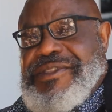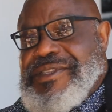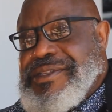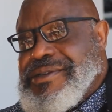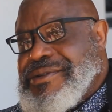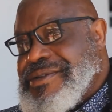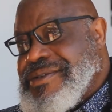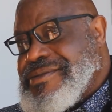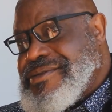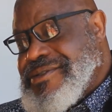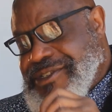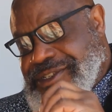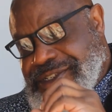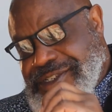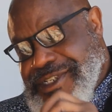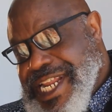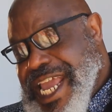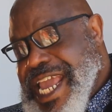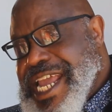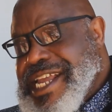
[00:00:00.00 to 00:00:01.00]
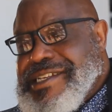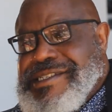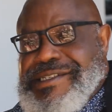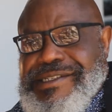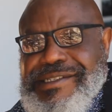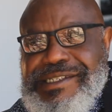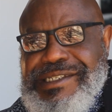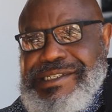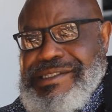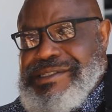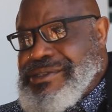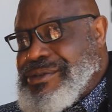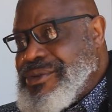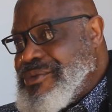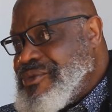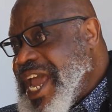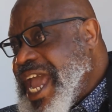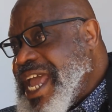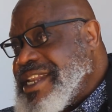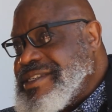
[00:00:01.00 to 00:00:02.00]
the snakes and the
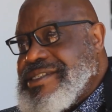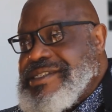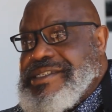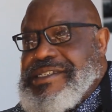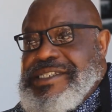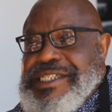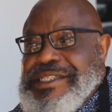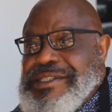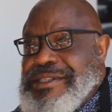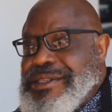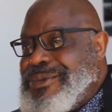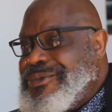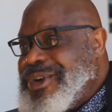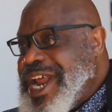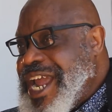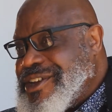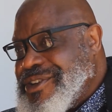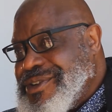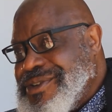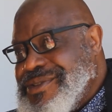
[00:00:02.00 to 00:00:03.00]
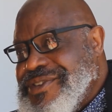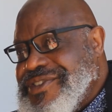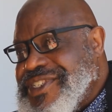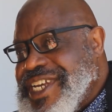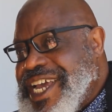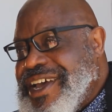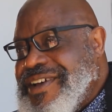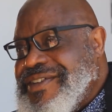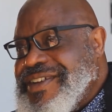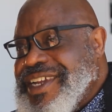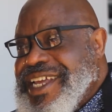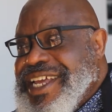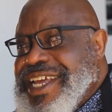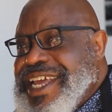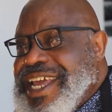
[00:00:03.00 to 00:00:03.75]
rats and the raccoons out.